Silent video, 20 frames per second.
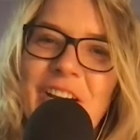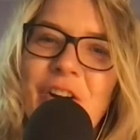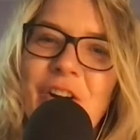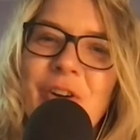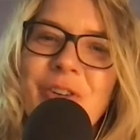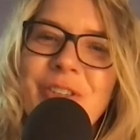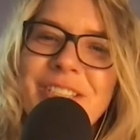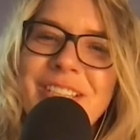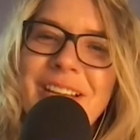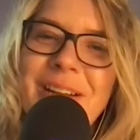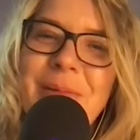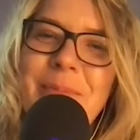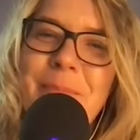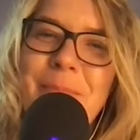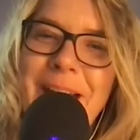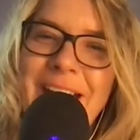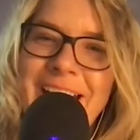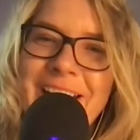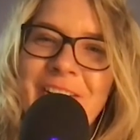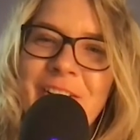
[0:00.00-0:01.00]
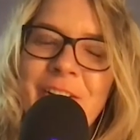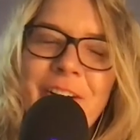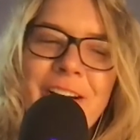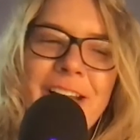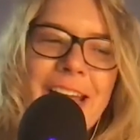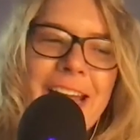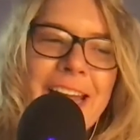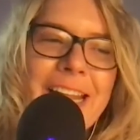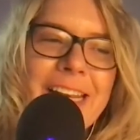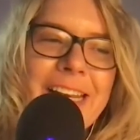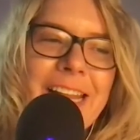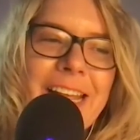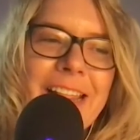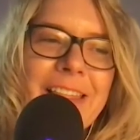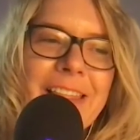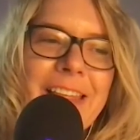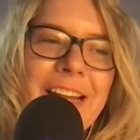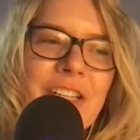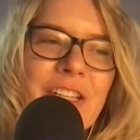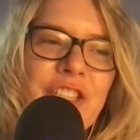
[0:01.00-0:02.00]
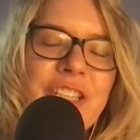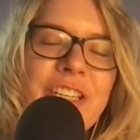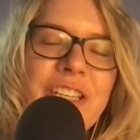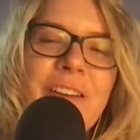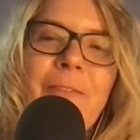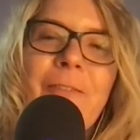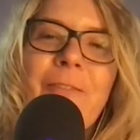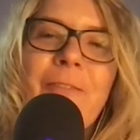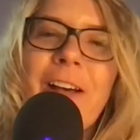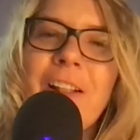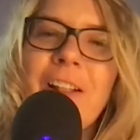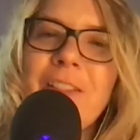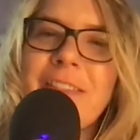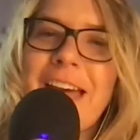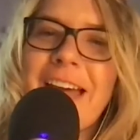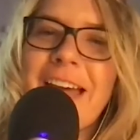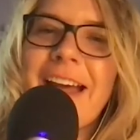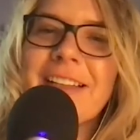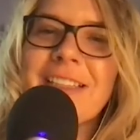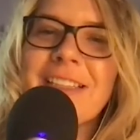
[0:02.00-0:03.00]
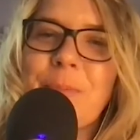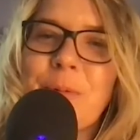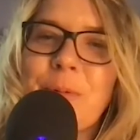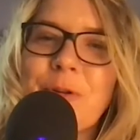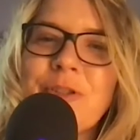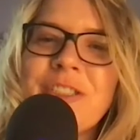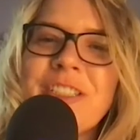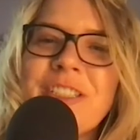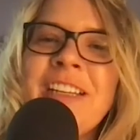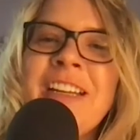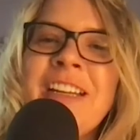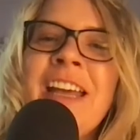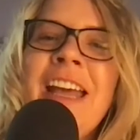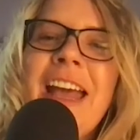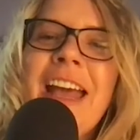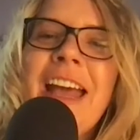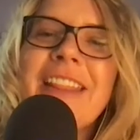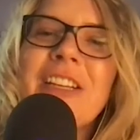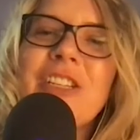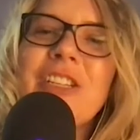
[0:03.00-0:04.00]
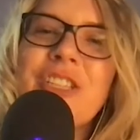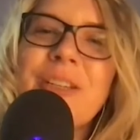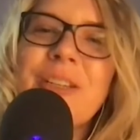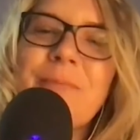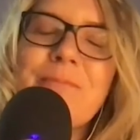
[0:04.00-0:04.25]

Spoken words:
her son mattered and that she felt that as a person and that she